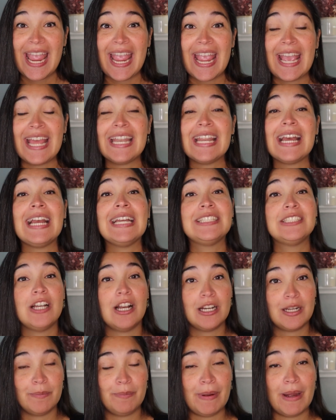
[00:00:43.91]
and I
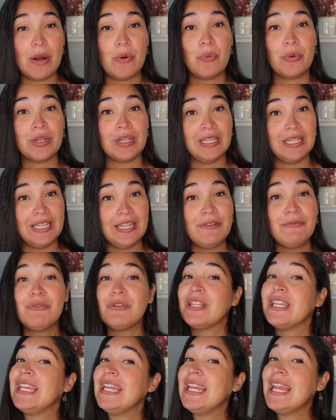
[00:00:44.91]
talk about where to live,
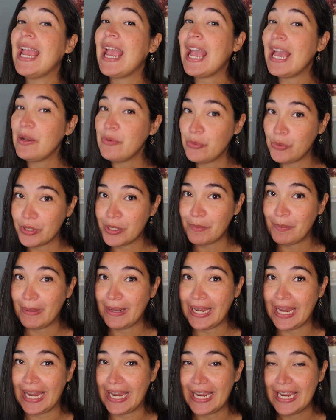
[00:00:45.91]
where to eat, and where to
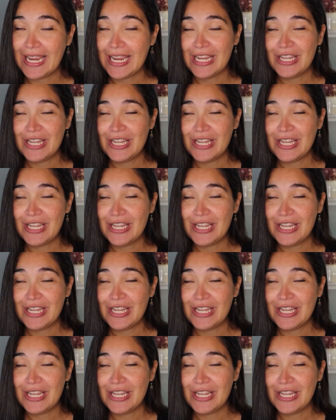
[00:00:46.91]
play.